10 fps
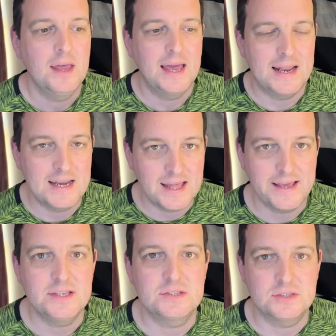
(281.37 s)
It
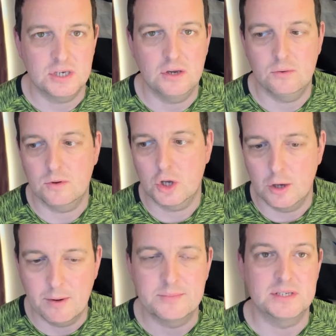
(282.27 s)
needs to
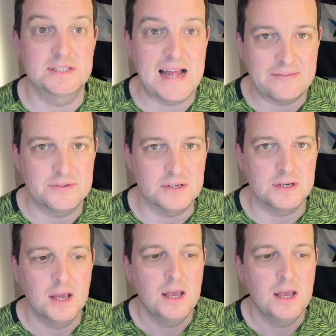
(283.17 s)
come up to standard,